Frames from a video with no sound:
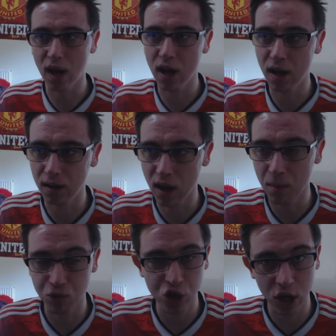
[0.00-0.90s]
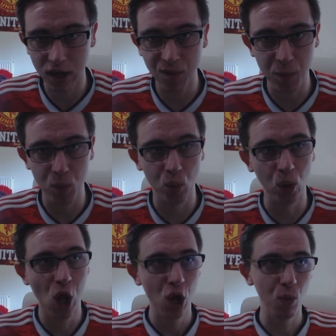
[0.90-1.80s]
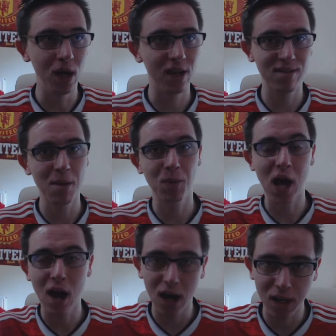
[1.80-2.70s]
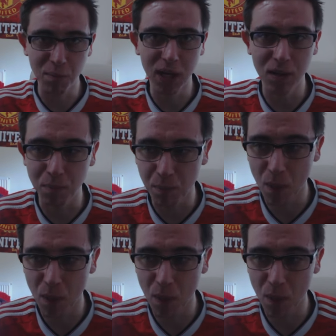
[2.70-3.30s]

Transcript: Uh, I'm sure Liverpool will accept a high bid